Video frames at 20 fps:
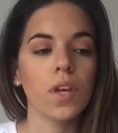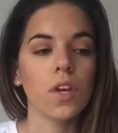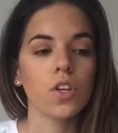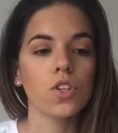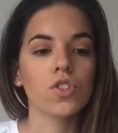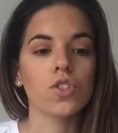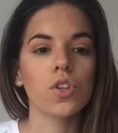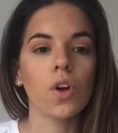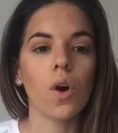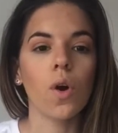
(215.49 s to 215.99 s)

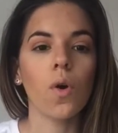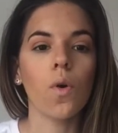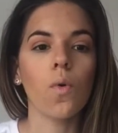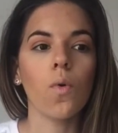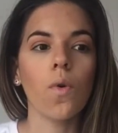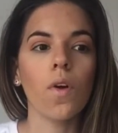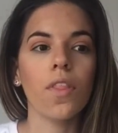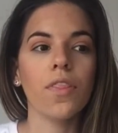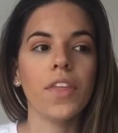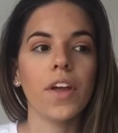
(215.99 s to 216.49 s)

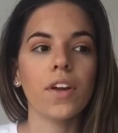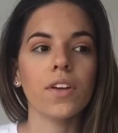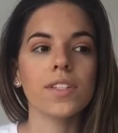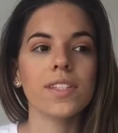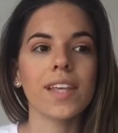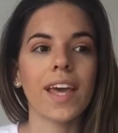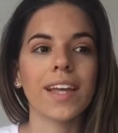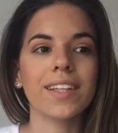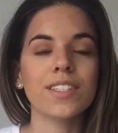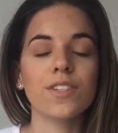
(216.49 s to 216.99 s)
So there's
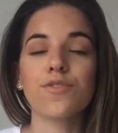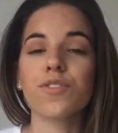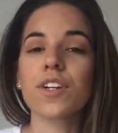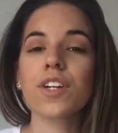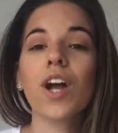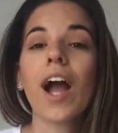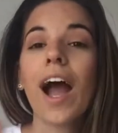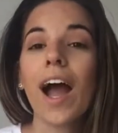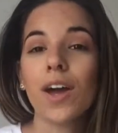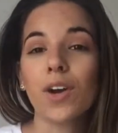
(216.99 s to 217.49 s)
like
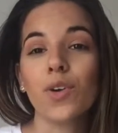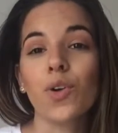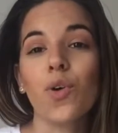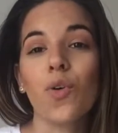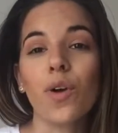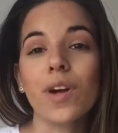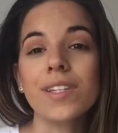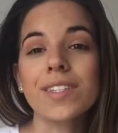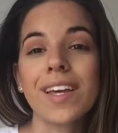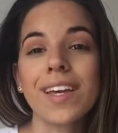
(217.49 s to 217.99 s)
different
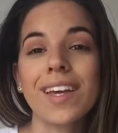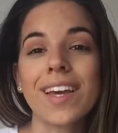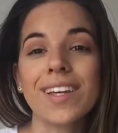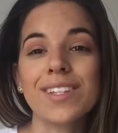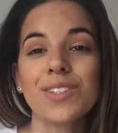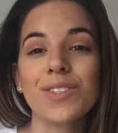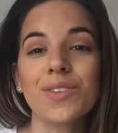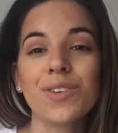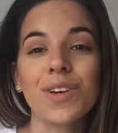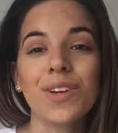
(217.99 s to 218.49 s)
categories, I
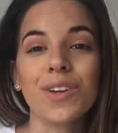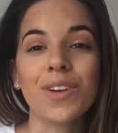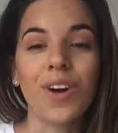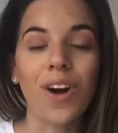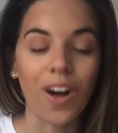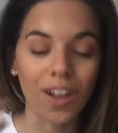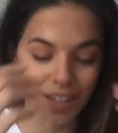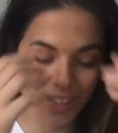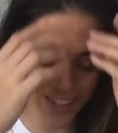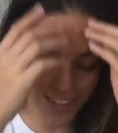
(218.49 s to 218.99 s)
guess you can
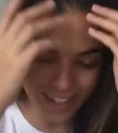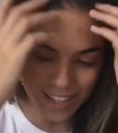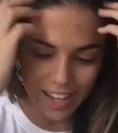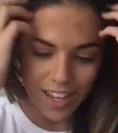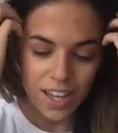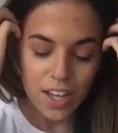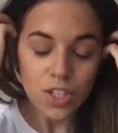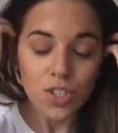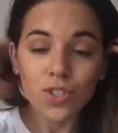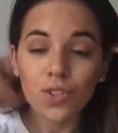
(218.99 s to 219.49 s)
call it,
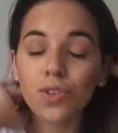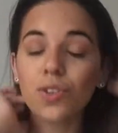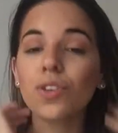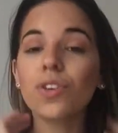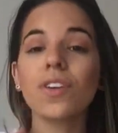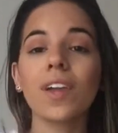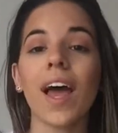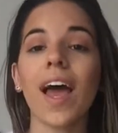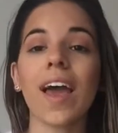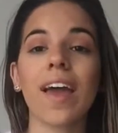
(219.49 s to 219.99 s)
to
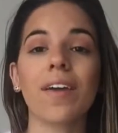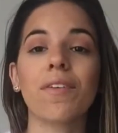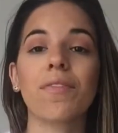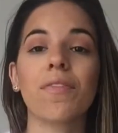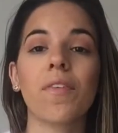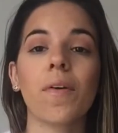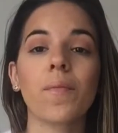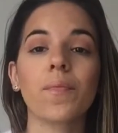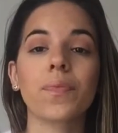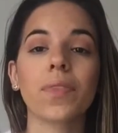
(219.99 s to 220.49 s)
your life.
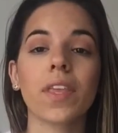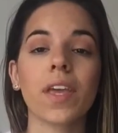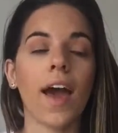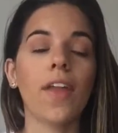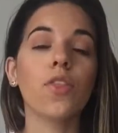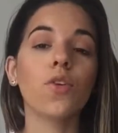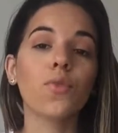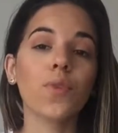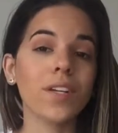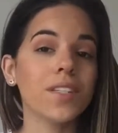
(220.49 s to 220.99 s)

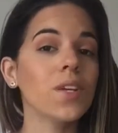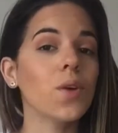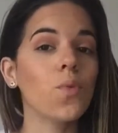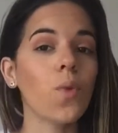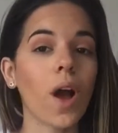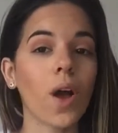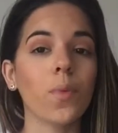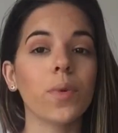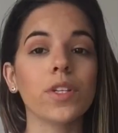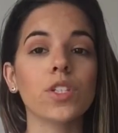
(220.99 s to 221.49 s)
And the reason
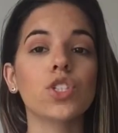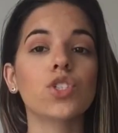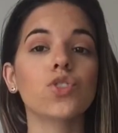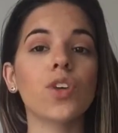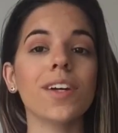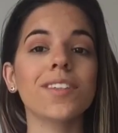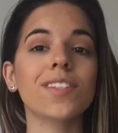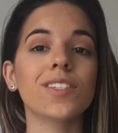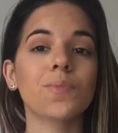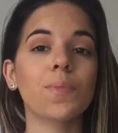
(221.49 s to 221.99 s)
why we
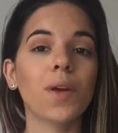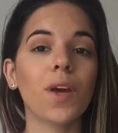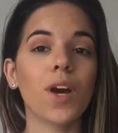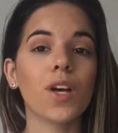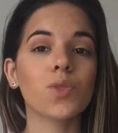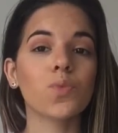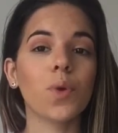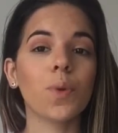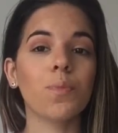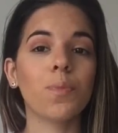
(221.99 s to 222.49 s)
stress is
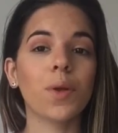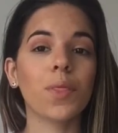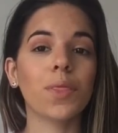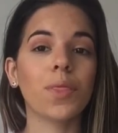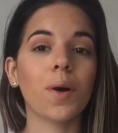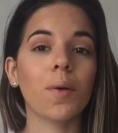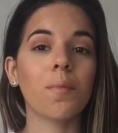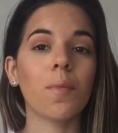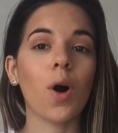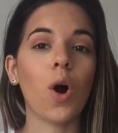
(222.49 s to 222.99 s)
because we put
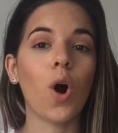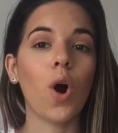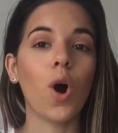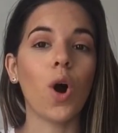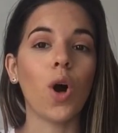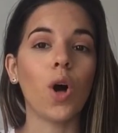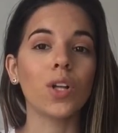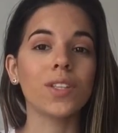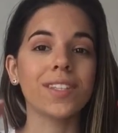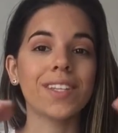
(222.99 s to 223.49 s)
them
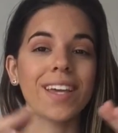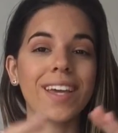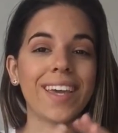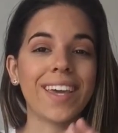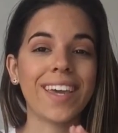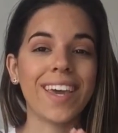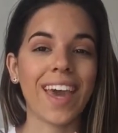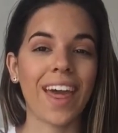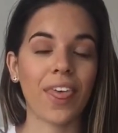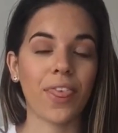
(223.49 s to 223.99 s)
all
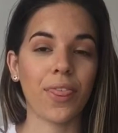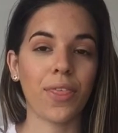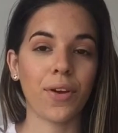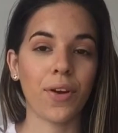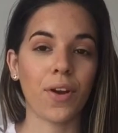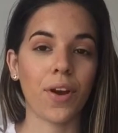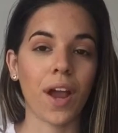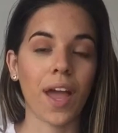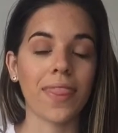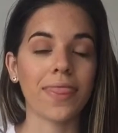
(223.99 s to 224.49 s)

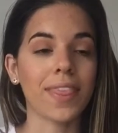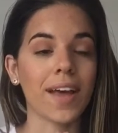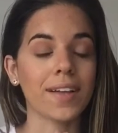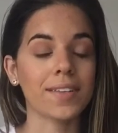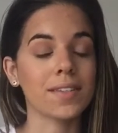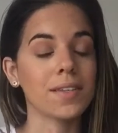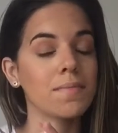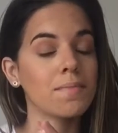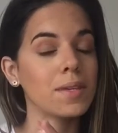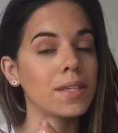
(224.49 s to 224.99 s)
together, and
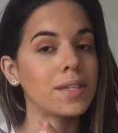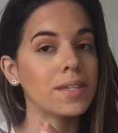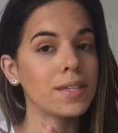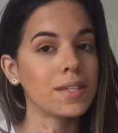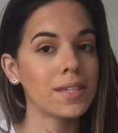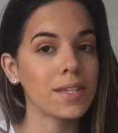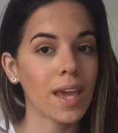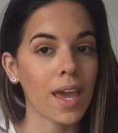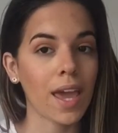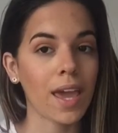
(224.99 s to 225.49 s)
that's a
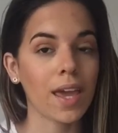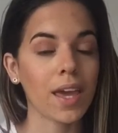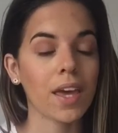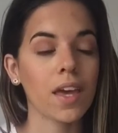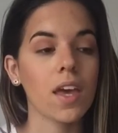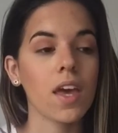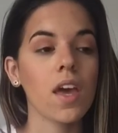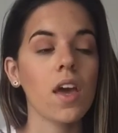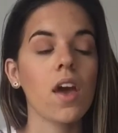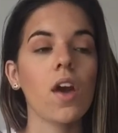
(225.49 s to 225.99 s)

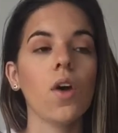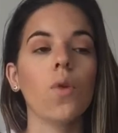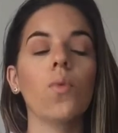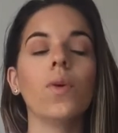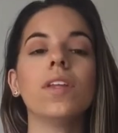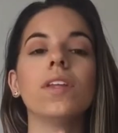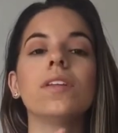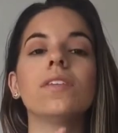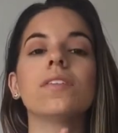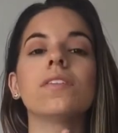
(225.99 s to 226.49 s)
mistake.
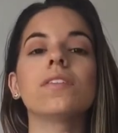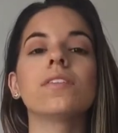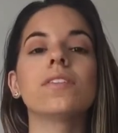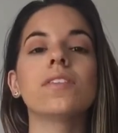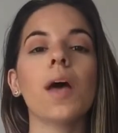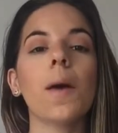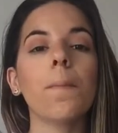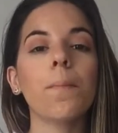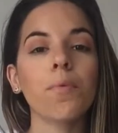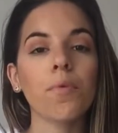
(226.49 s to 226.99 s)
We need to
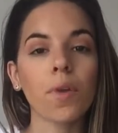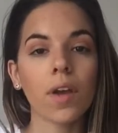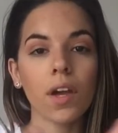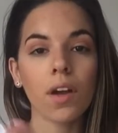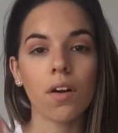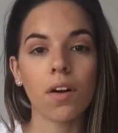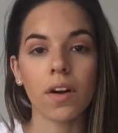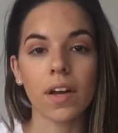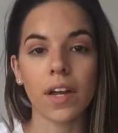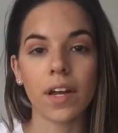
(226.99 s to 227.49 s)
separate
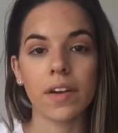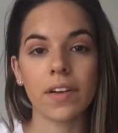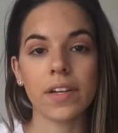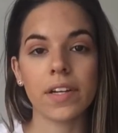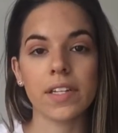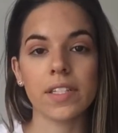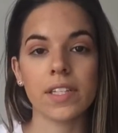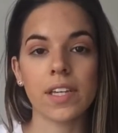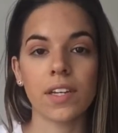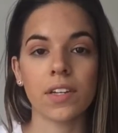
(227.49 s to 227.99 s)
all
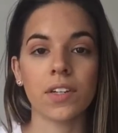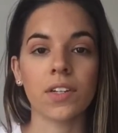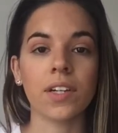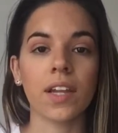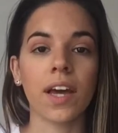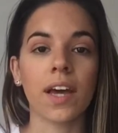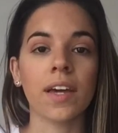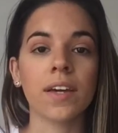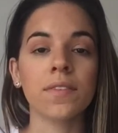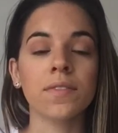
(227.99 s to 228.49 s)
areas in our
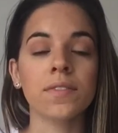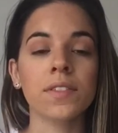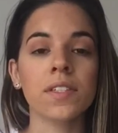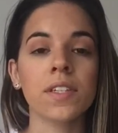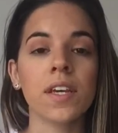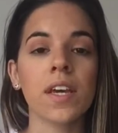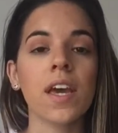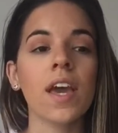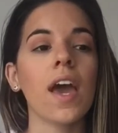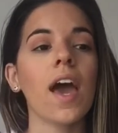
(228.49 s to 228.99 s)
lives
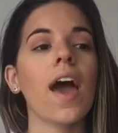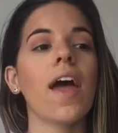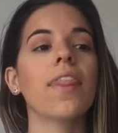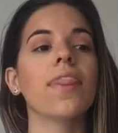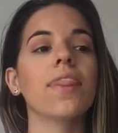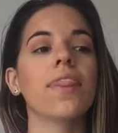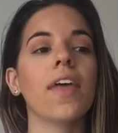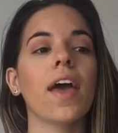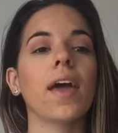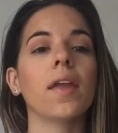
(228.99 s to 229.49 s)

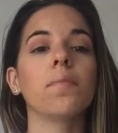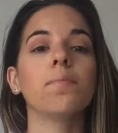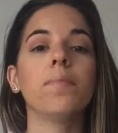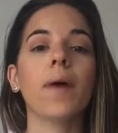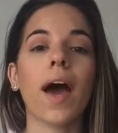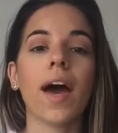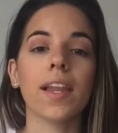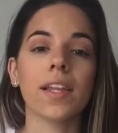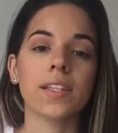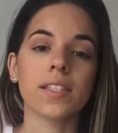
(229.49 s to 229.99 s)
and then
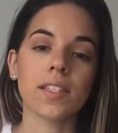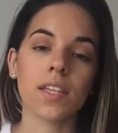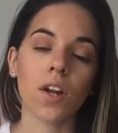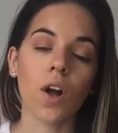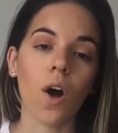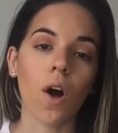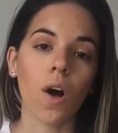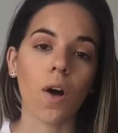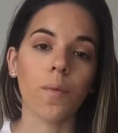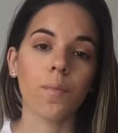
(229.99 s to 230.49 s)
balance it
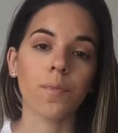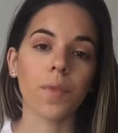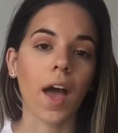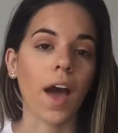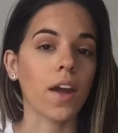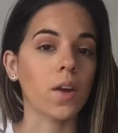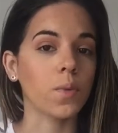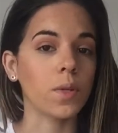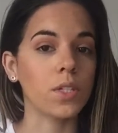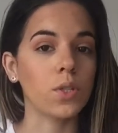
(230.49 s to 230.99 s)
all.
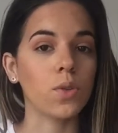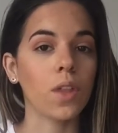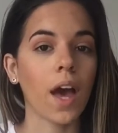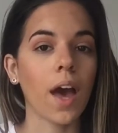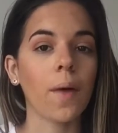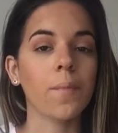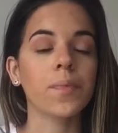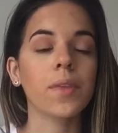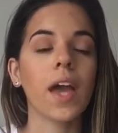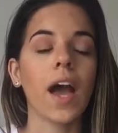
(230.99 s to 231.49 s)
How do we do
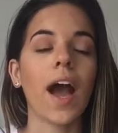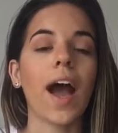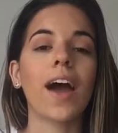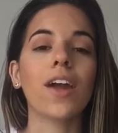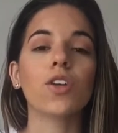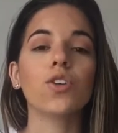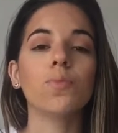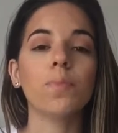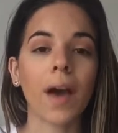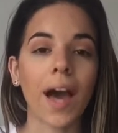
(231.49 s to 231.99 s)
that? How
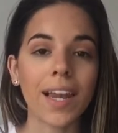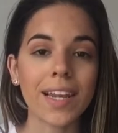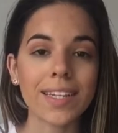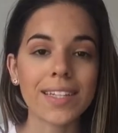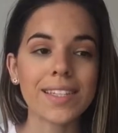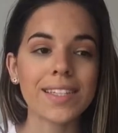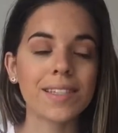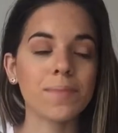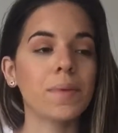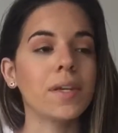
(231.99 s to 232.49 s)
do you
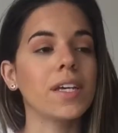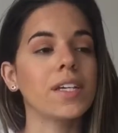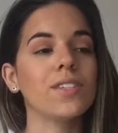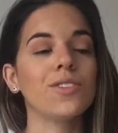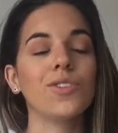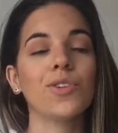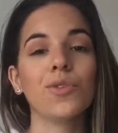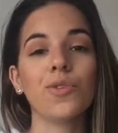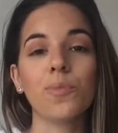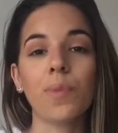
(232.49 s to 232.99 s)
balance? Because,
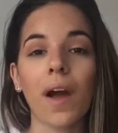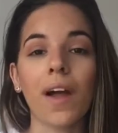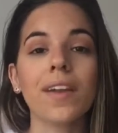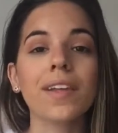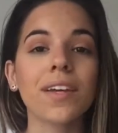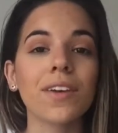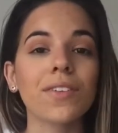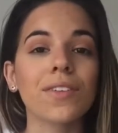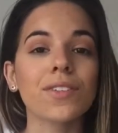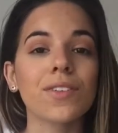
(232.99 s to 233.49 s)
you know, you
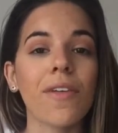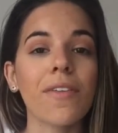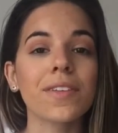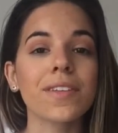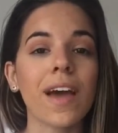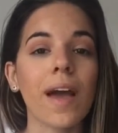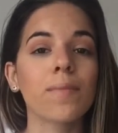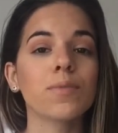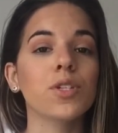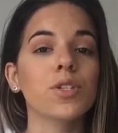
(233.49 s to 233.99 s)
probably hear this all the
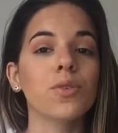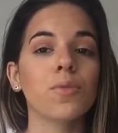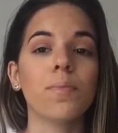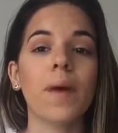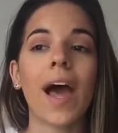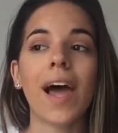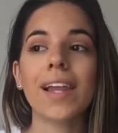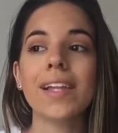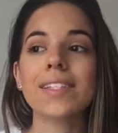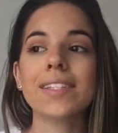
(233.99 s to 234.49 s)
time too.
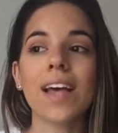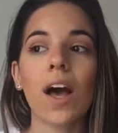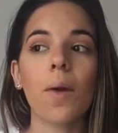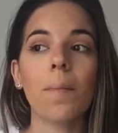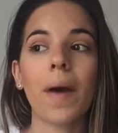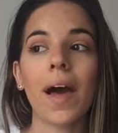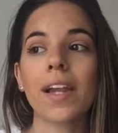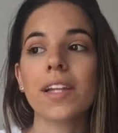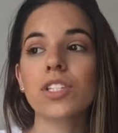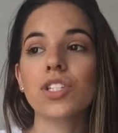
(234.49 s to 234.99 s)
Balance
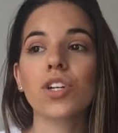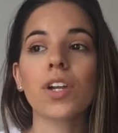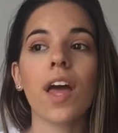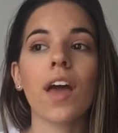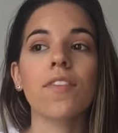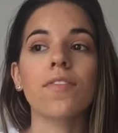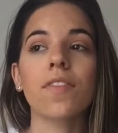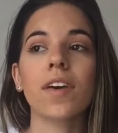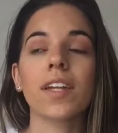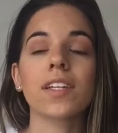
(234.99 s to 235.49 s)
out, balance your
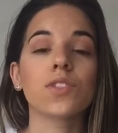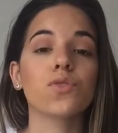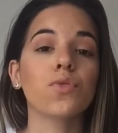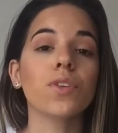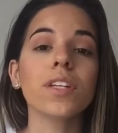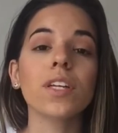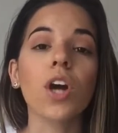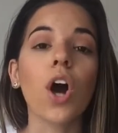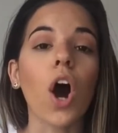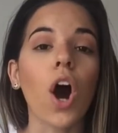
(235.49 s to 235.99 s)
life. And it's
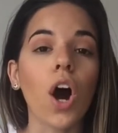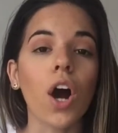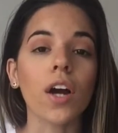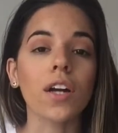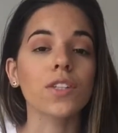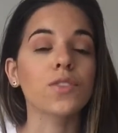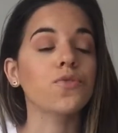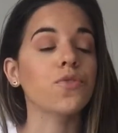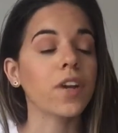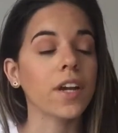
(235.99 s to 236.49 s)
really
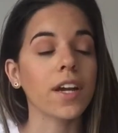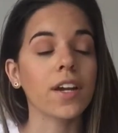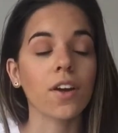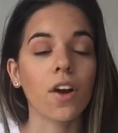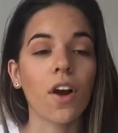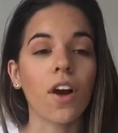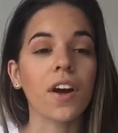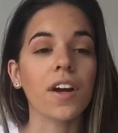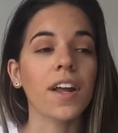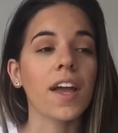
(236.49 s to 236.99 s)
hard. It's freaking
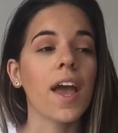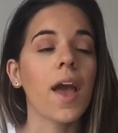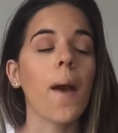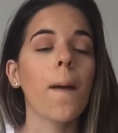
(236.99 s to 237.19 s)
hard.